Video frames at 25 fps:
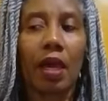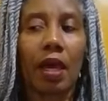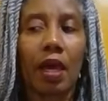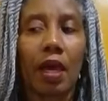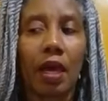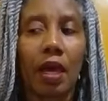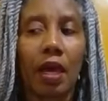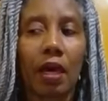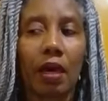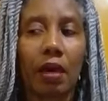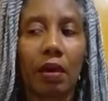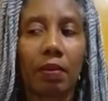
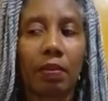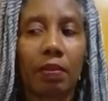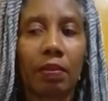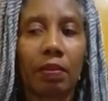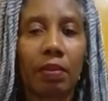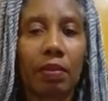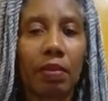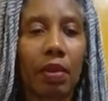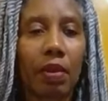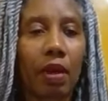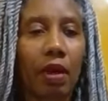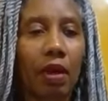
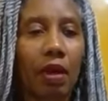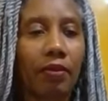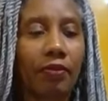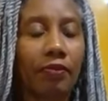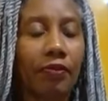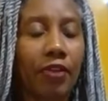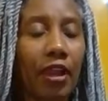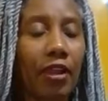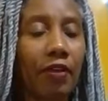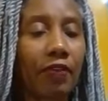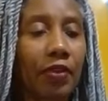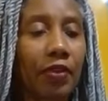A
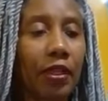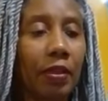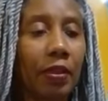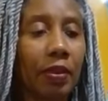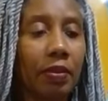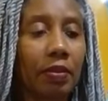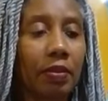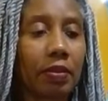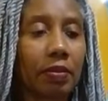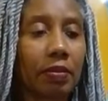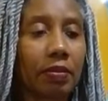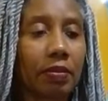
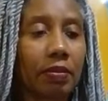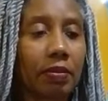very